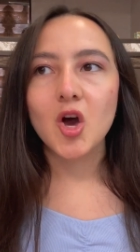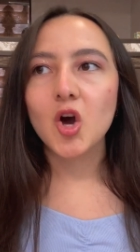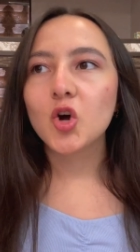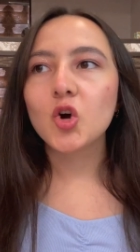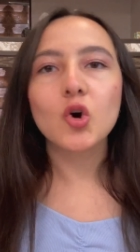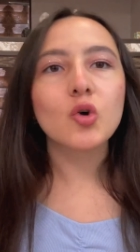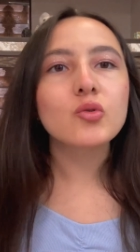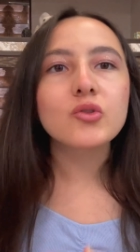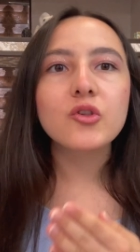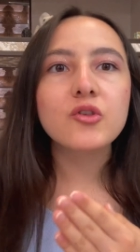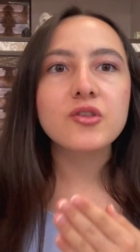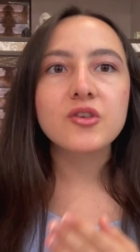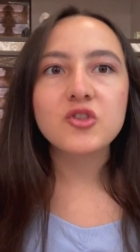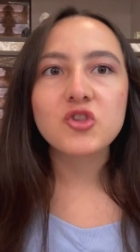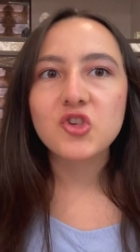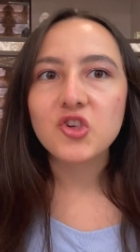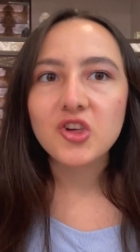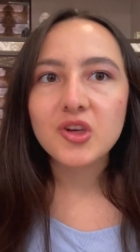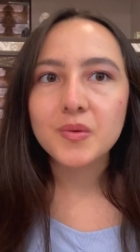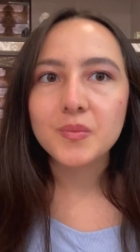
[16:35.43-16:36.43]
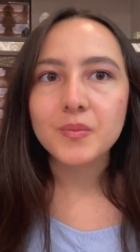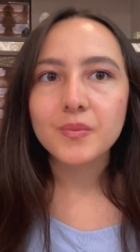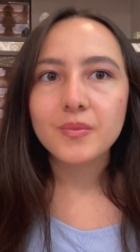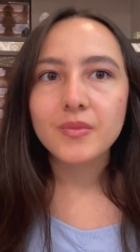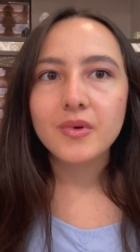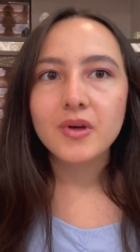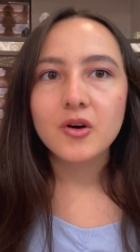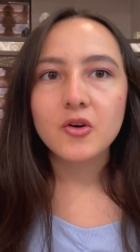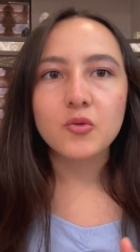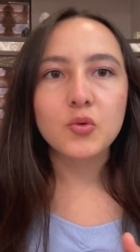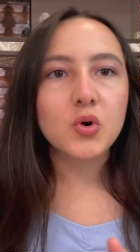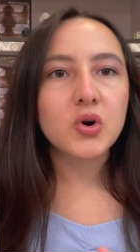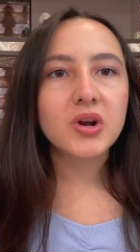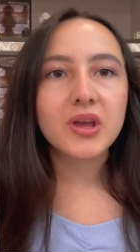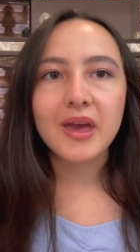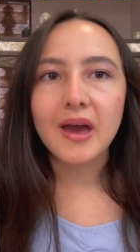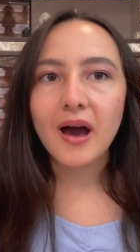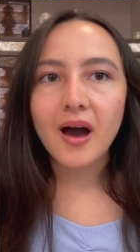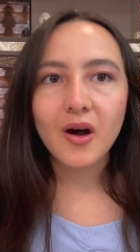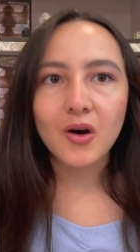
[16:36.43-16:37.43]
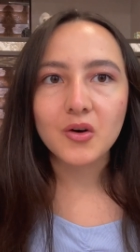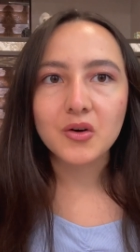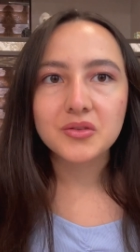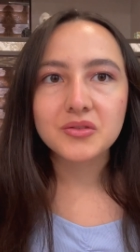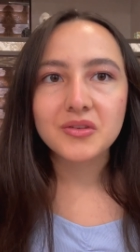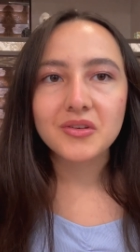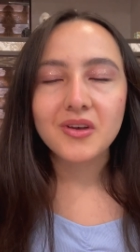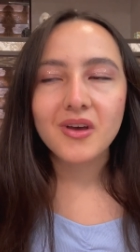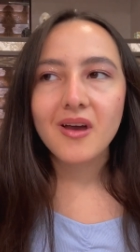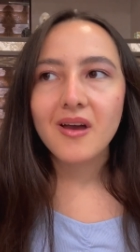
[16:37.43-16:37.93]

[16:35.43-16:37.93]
Go to the gym, work out,